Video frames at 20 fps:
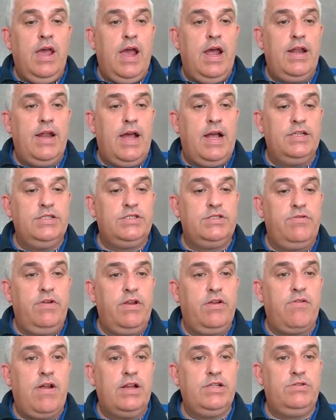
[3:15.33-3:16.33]

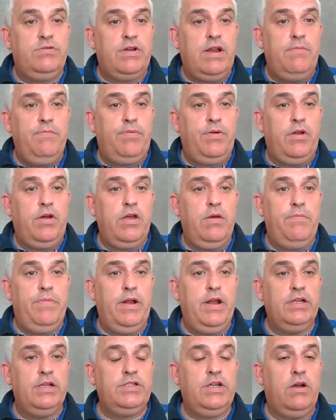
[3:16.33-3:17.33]
enhancing graduate
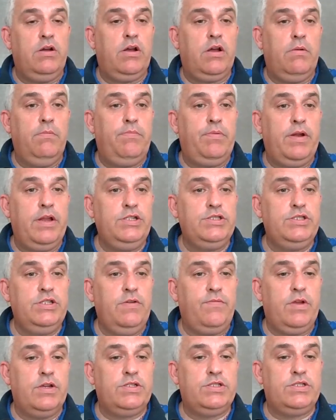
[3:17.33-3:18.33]
employability on completion
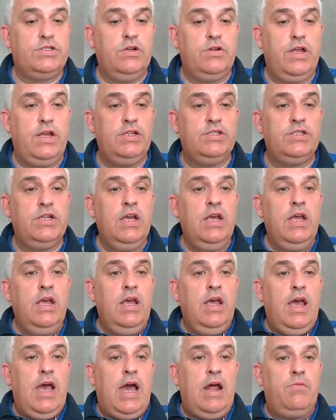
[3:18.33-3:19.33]
of your studies
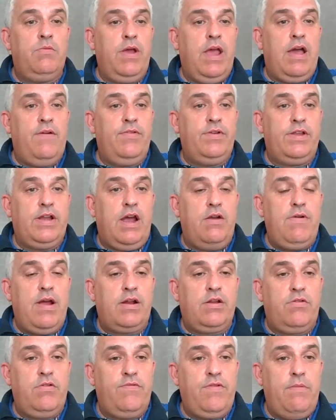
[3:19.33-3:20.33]
and we have a
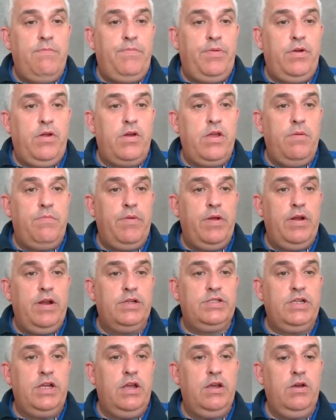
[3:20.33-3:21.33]
director of
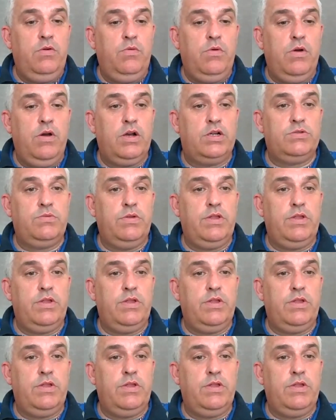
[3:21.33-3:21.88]
employability who works